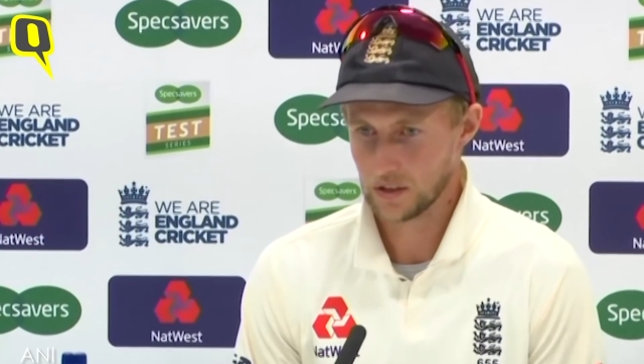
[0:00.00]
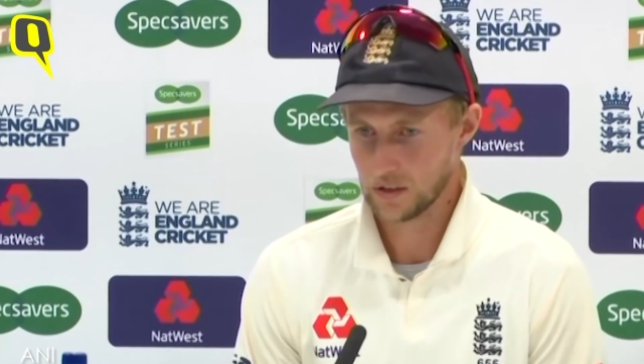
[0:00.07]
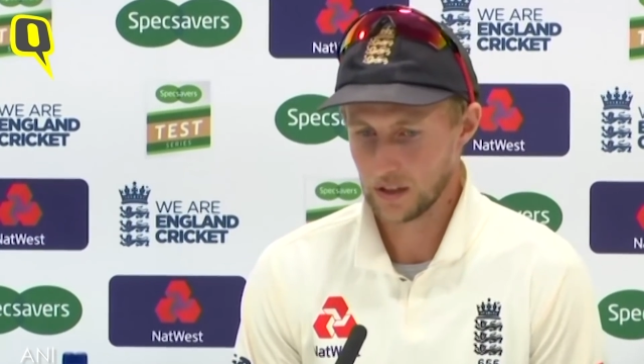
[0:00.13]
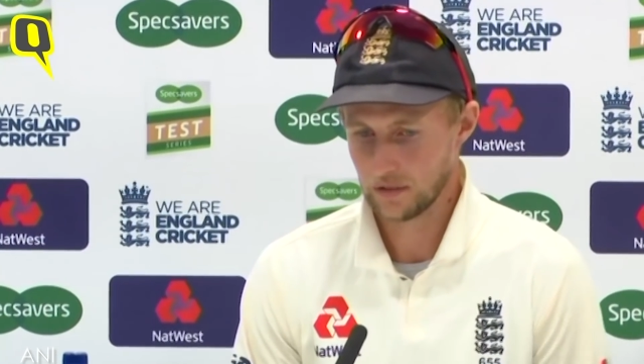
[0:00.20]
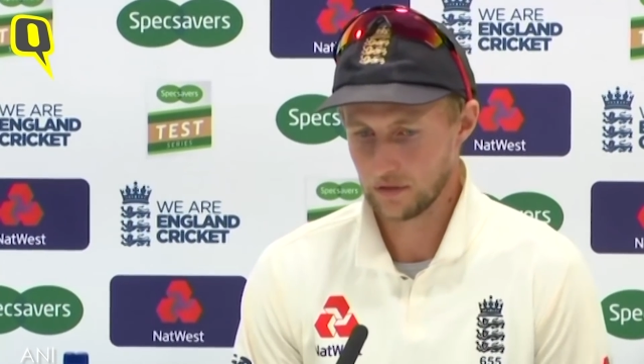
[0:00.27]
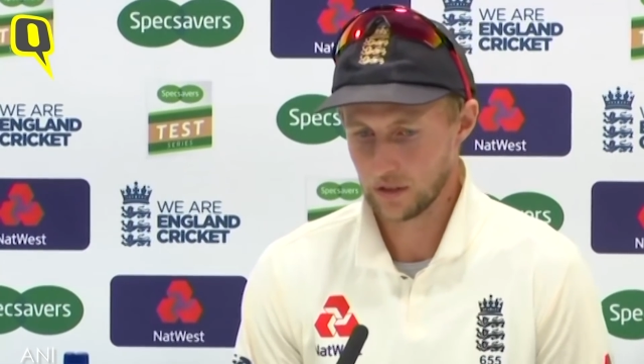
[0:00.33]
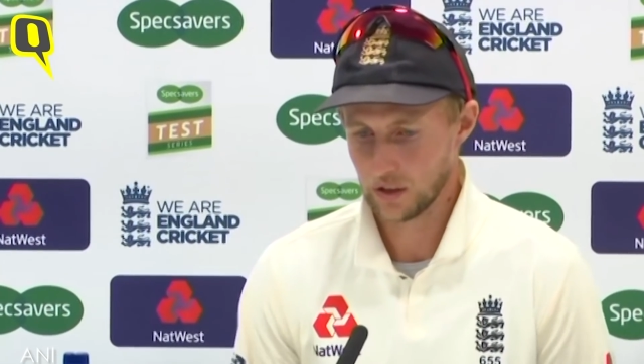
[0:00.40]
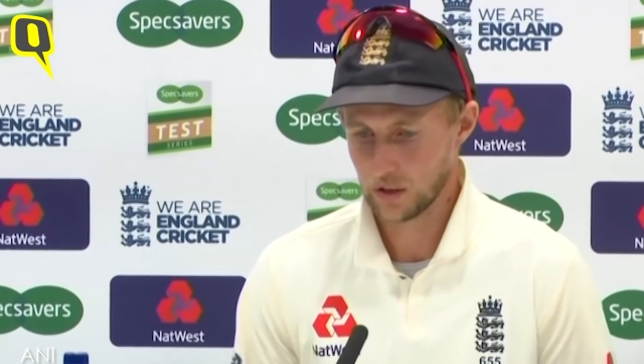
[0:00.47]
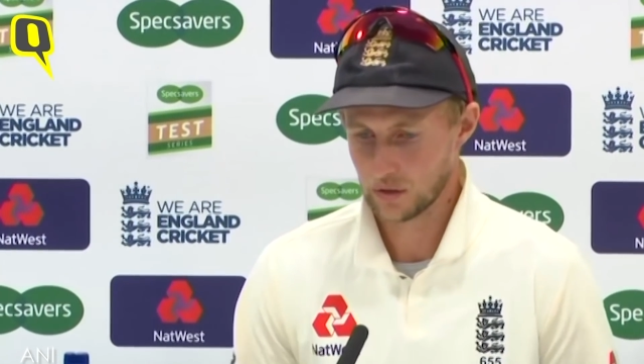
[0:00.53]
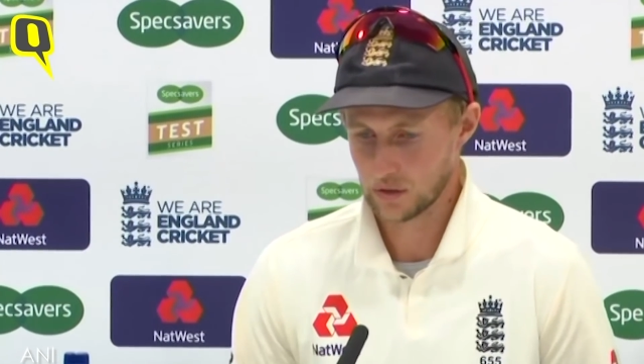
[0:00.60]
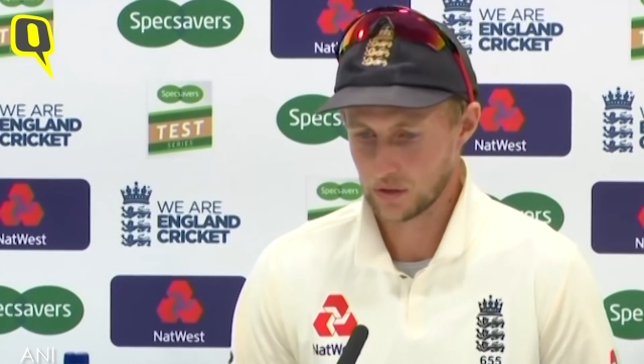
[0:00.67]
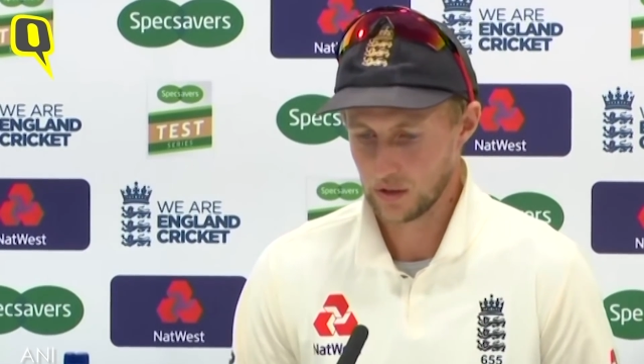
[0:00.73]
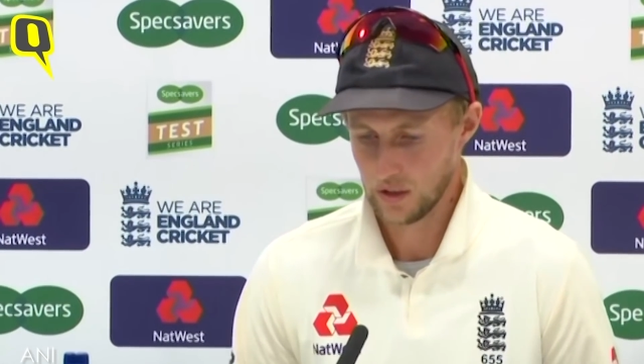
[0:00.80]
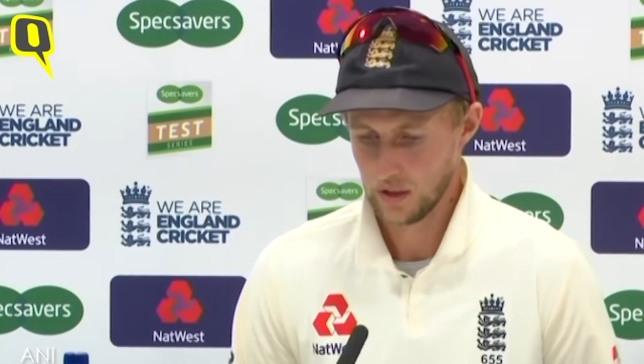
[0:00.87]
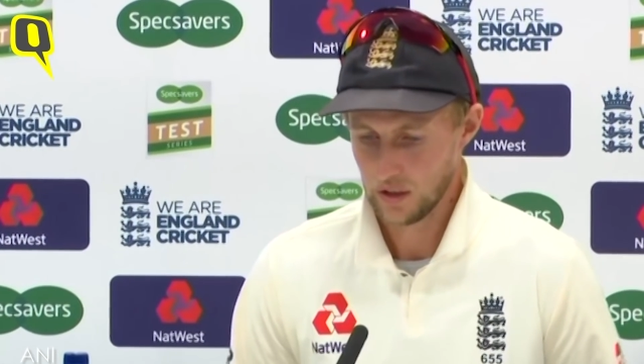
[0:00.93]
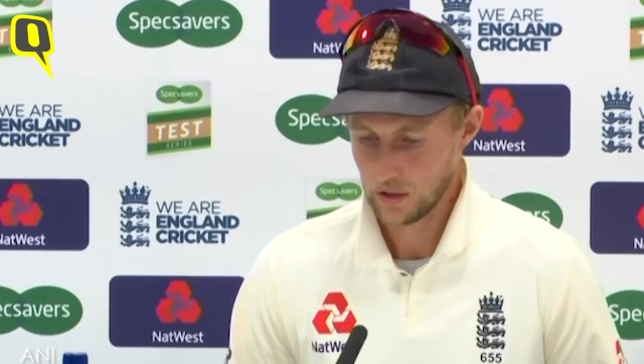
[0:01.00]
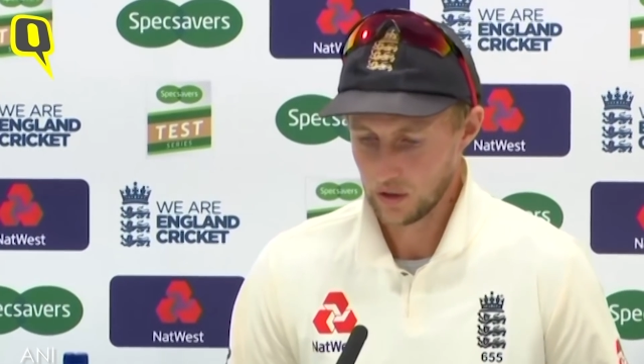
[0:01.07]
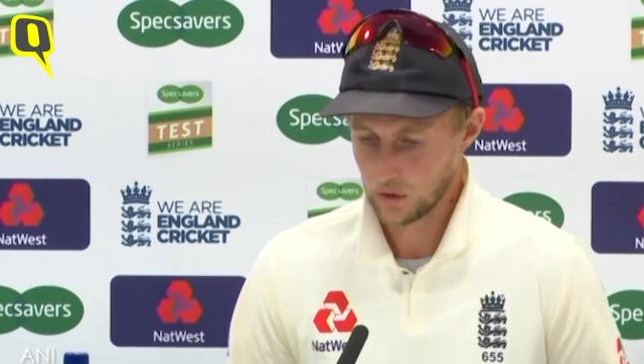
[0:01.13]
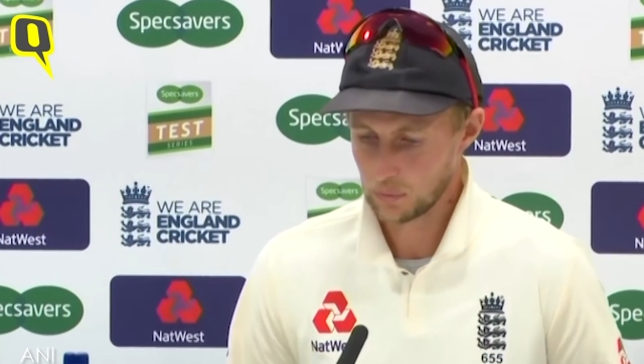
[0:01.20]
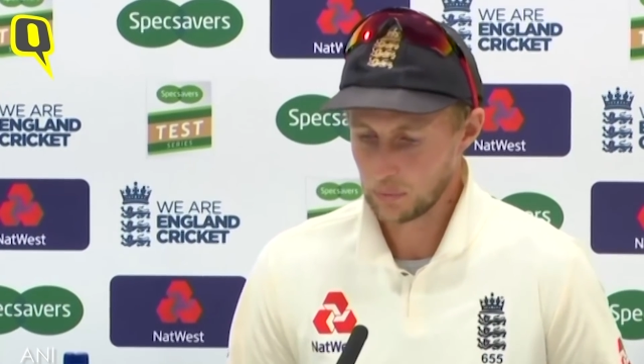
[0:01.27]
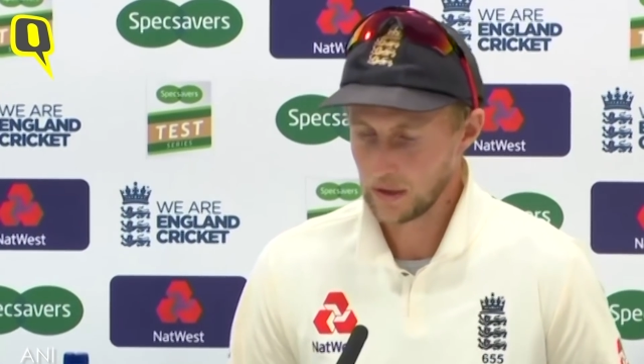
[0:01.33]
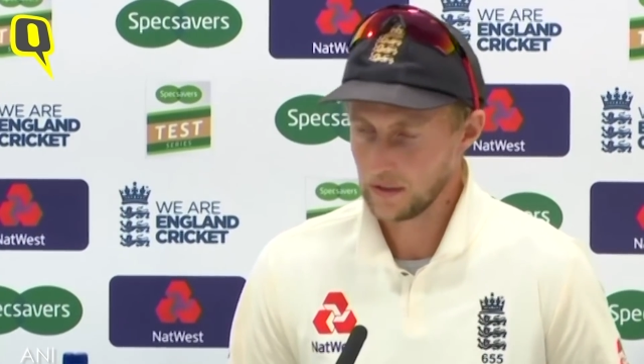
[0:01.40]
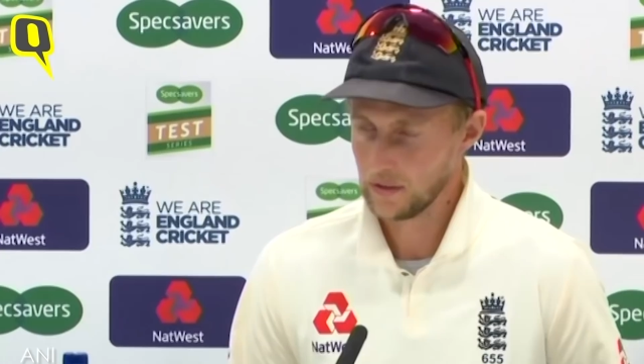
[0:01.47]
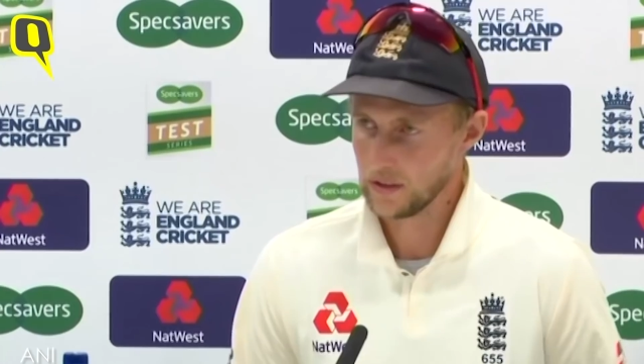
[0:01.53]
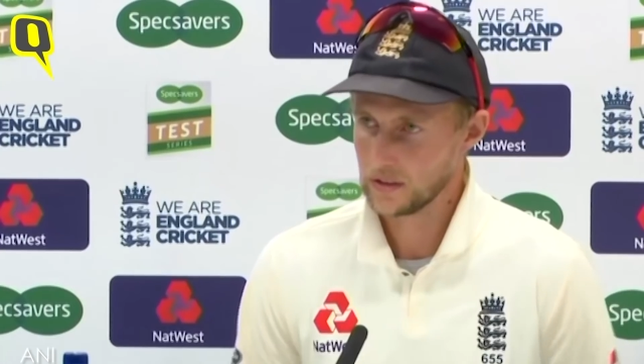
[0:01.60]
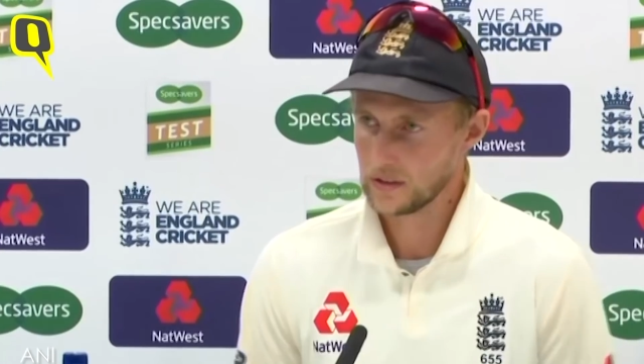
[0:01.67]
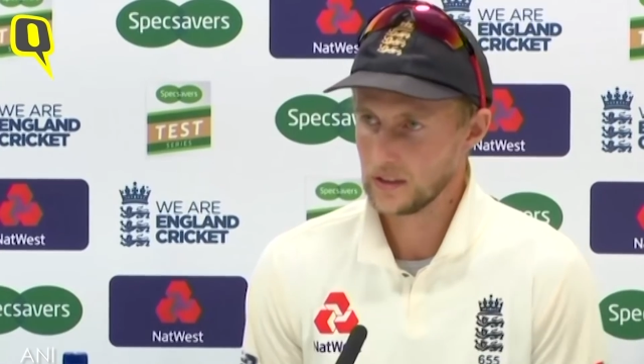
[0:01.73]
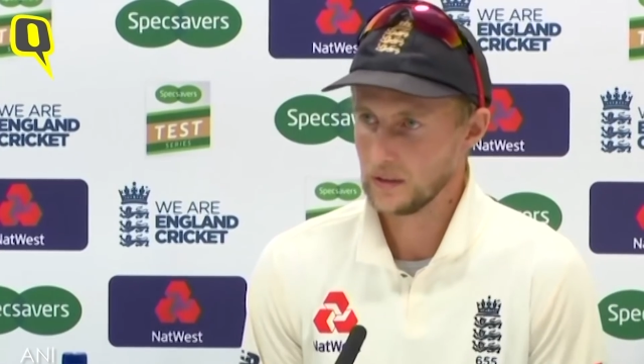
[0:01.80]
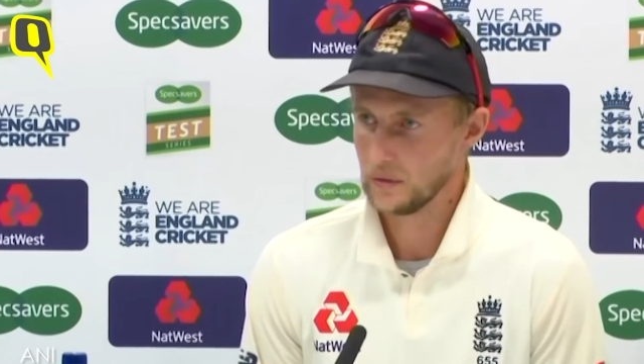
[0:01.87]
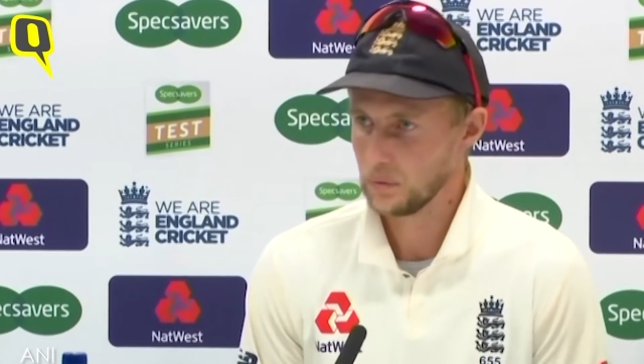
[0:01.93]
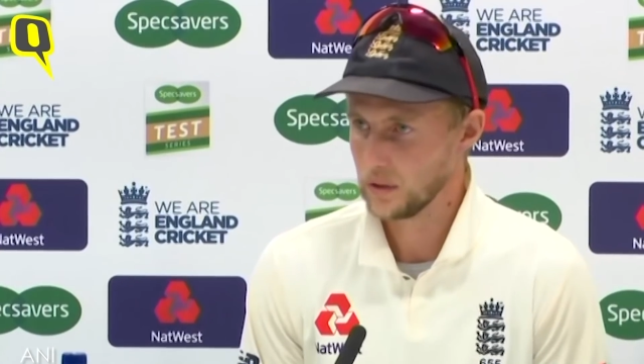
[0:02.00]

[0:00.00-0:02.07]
do that for long periods